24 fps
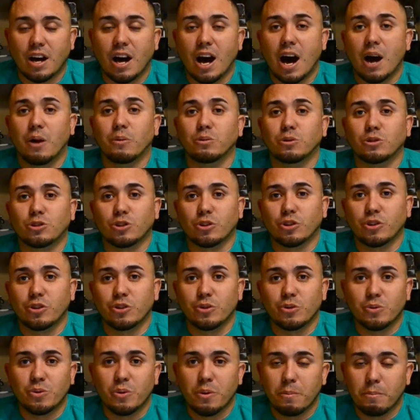I will show
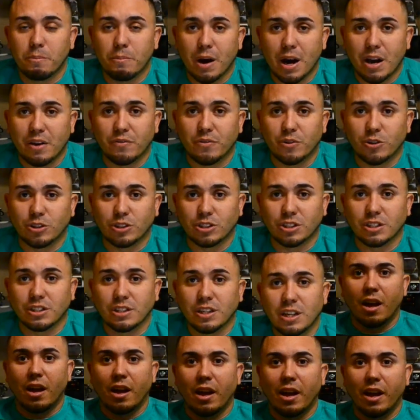you my version.
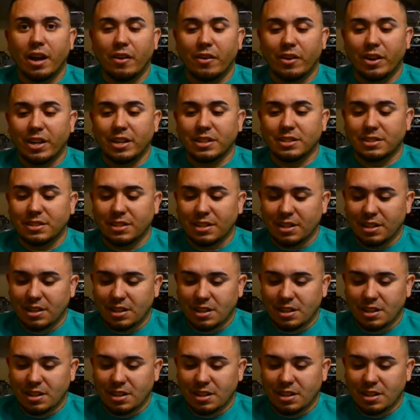Here it is.